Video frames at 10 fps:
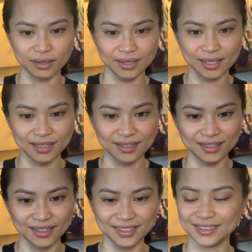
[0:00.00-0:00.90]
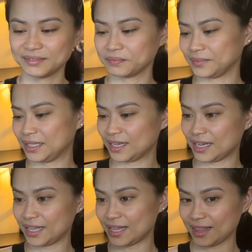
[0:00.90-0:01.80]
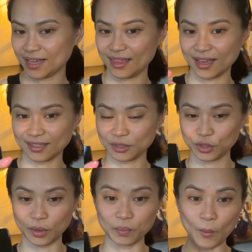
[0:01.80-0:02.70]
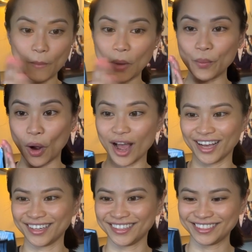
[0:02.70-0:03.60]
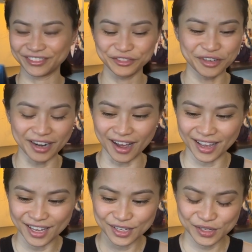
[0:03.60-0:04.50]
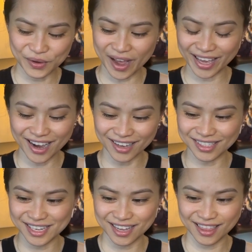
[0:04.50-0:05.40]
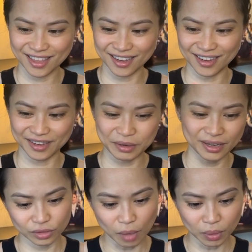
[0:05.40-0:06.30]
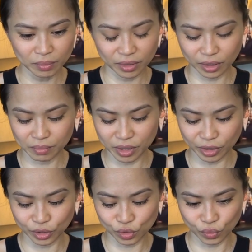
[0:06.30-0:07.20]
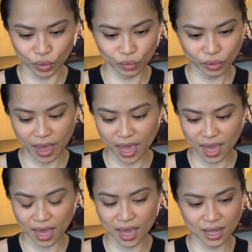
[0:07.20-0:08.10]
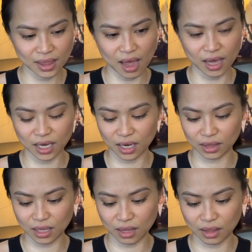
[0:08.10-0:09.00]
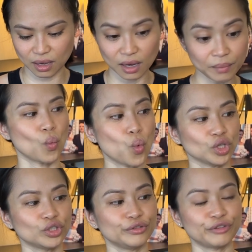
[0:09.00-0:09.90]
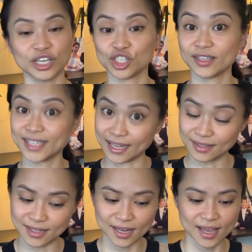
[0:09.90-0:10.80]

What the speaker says: Ta-da! And then like that. See? Voila. So I got the double mirror duo, and I got the Water Fresh tint.